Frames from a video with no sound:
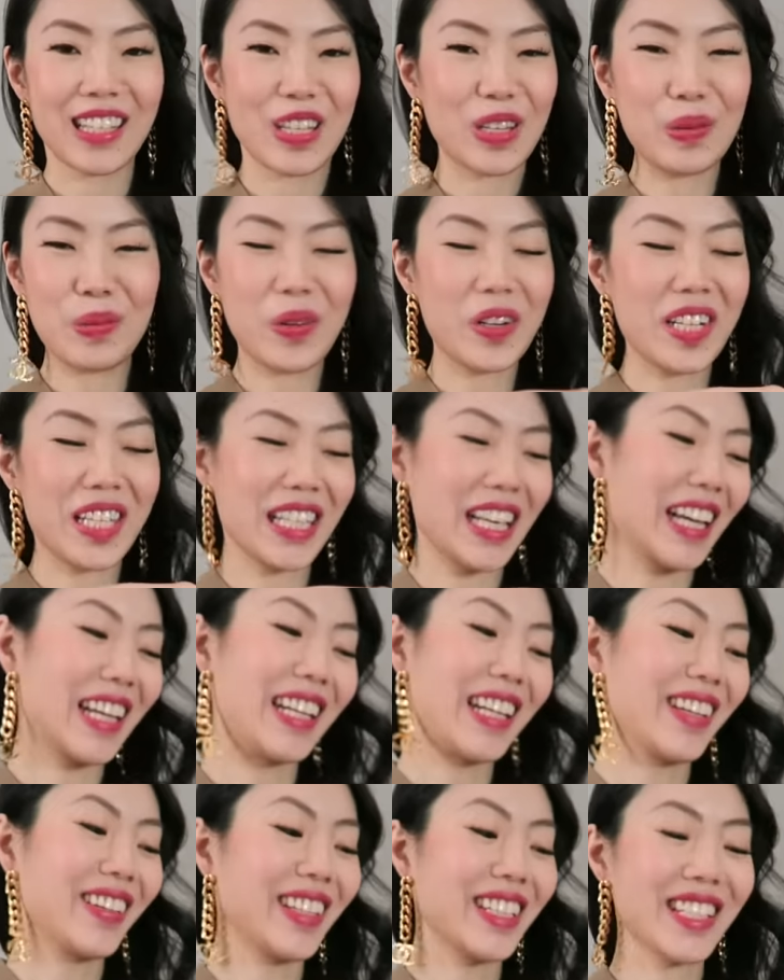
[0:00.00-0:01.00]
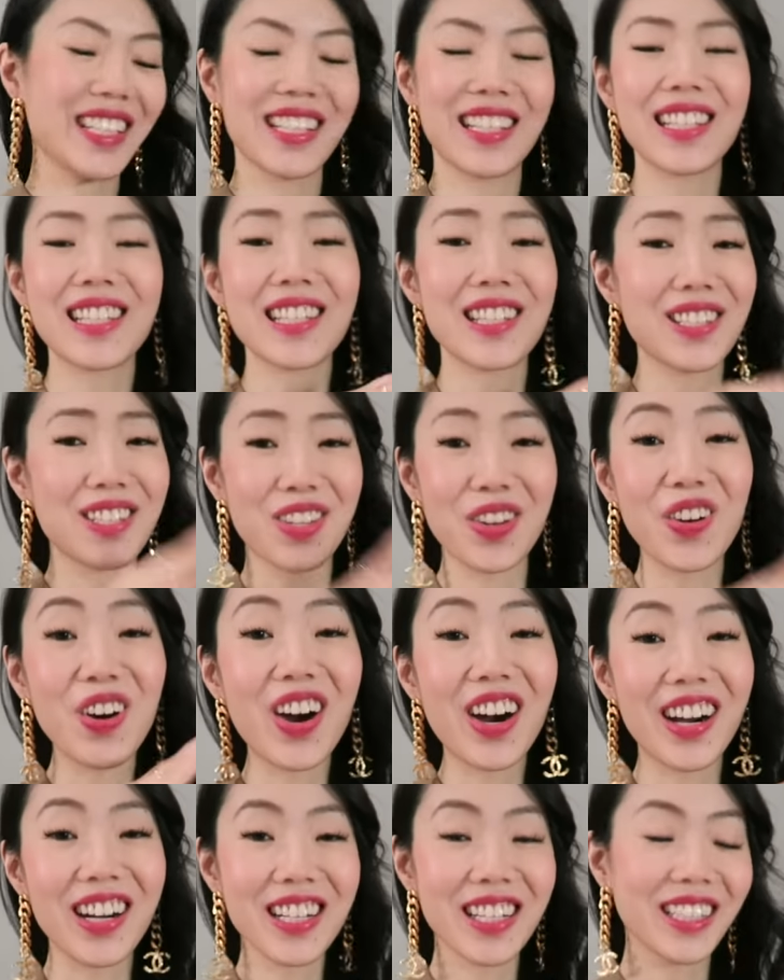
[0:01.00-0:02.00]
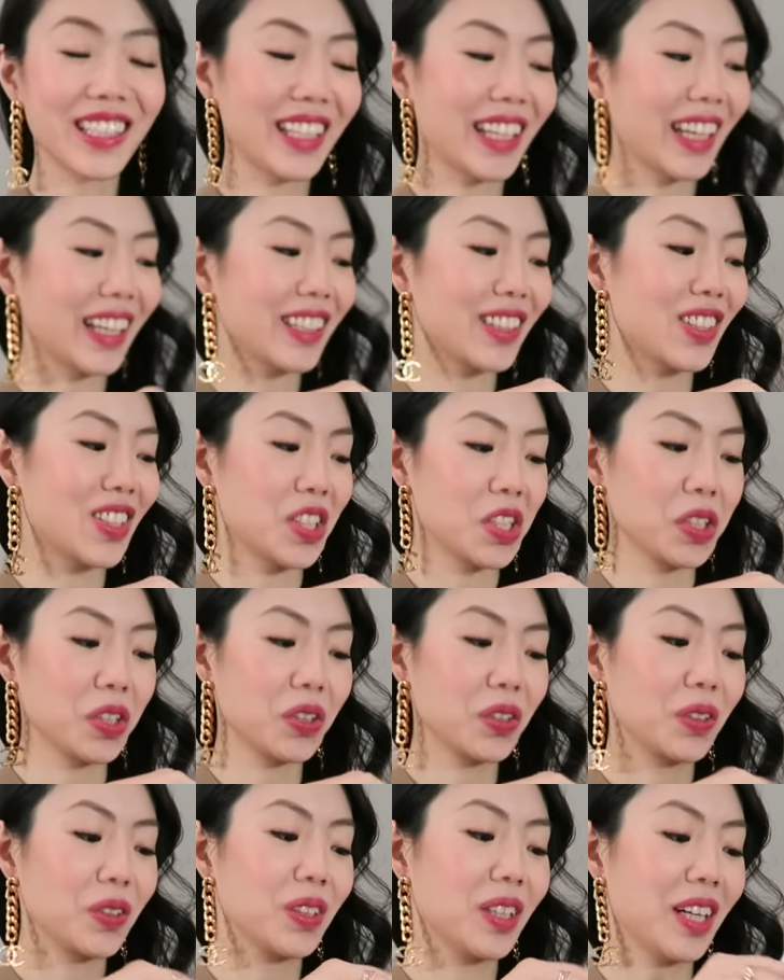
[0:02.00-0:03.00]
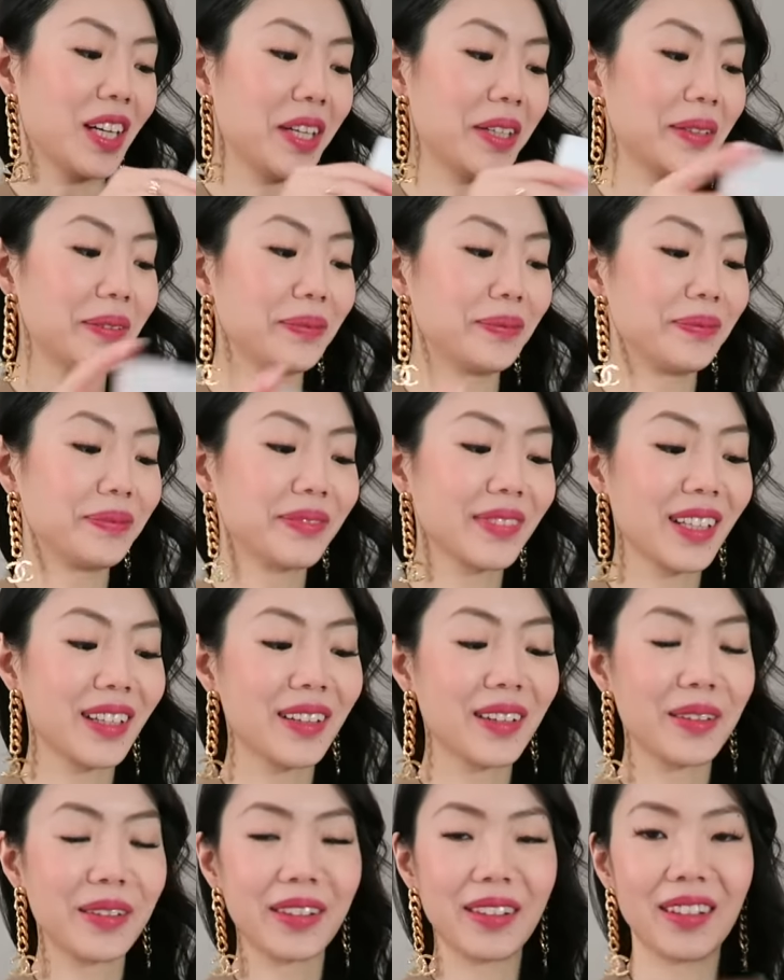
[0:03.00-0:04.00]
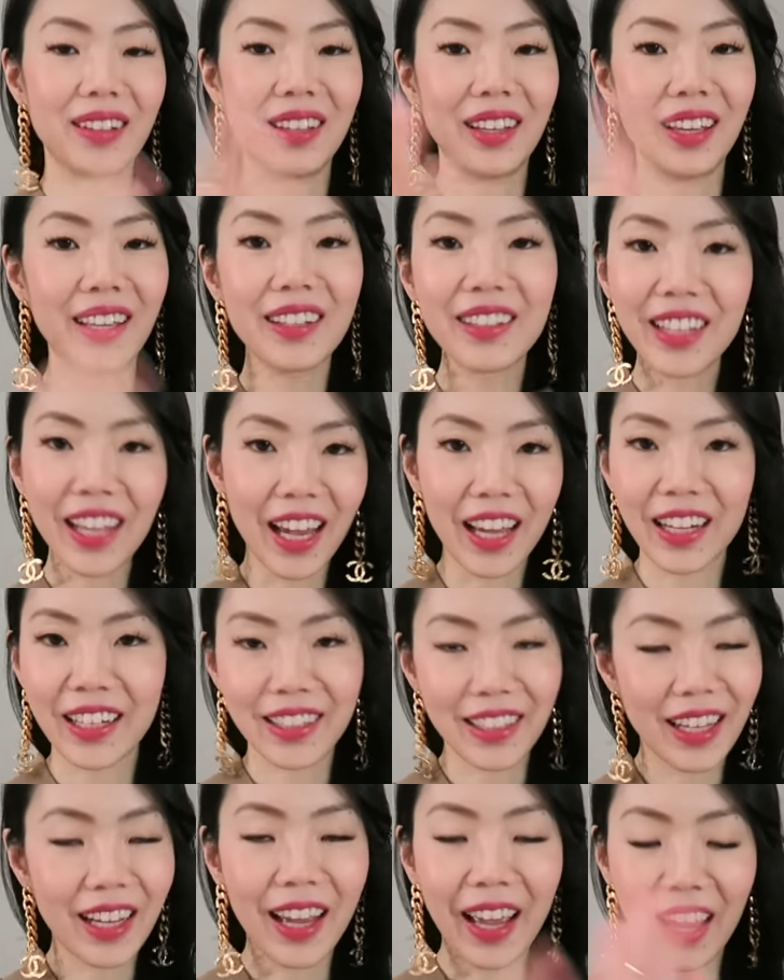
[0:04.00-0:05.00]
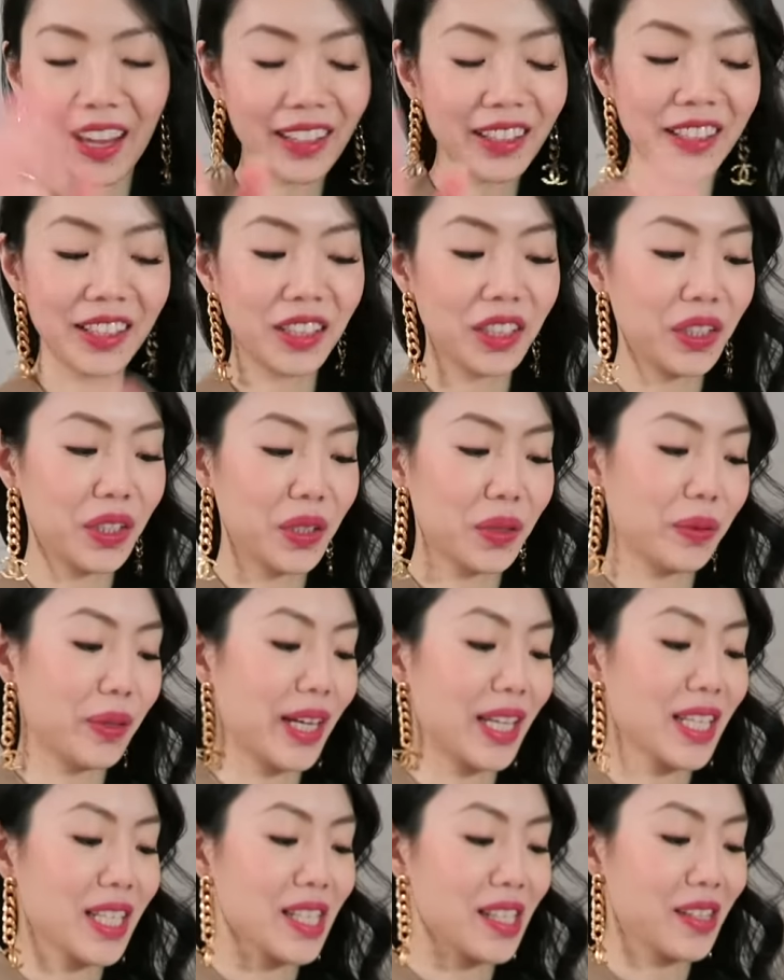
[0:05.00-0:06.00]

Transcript: super exciting because this is so hard to get to um, in Canada and in the US.